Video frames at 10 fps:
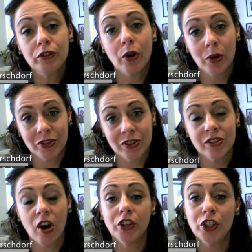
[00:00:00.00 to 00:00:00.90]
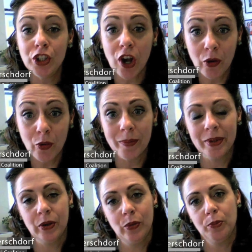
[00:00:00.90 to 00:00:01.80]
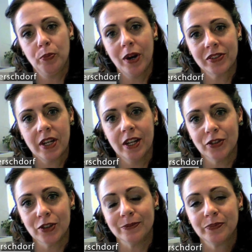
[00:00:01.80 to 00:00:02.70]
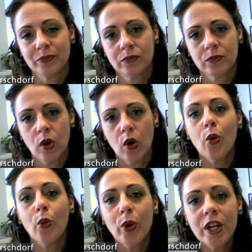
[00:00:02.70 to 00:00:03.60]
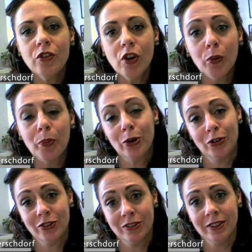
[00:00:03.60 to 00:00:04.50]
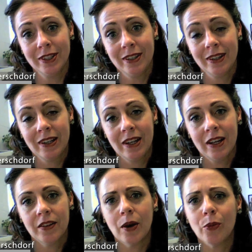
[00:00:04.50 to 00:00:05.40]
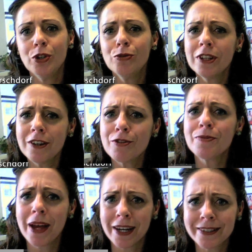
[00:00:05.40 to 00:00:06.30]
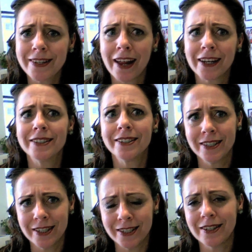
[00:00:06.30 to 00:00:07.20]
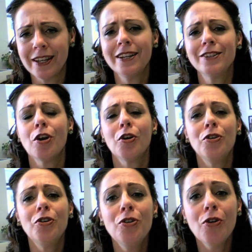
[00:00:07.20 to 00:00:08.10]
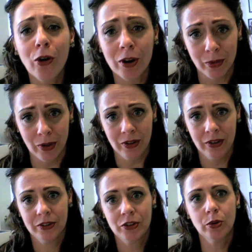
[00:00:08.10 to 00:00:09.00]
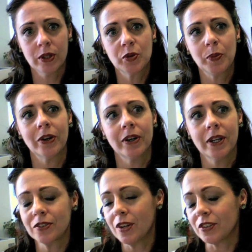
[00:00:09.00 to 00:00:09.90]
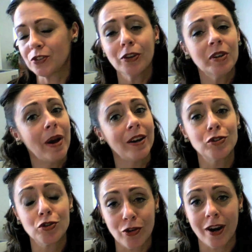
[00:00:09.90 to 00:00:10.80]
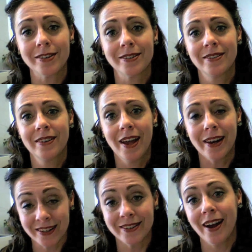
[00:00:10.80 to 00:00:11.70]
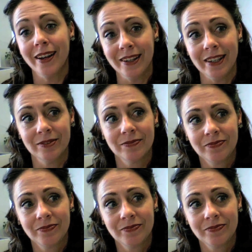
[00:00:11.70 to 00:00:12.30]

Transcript: focuses on young women with breast cancer, we know personally that when you live with metastatic disease, it is normal to experience a certain amount of stress and anxiety.